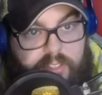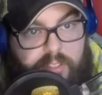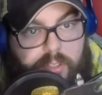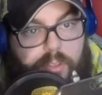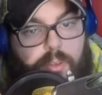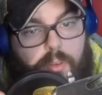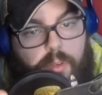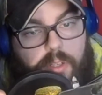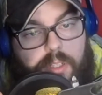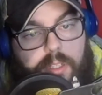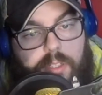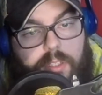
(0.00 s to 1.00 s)
to
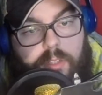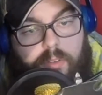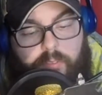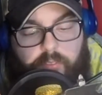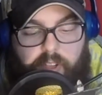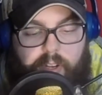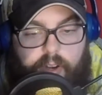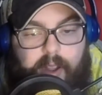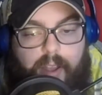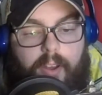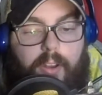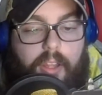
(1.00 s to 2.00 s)
figure
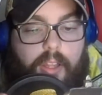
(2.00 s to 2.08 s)
out.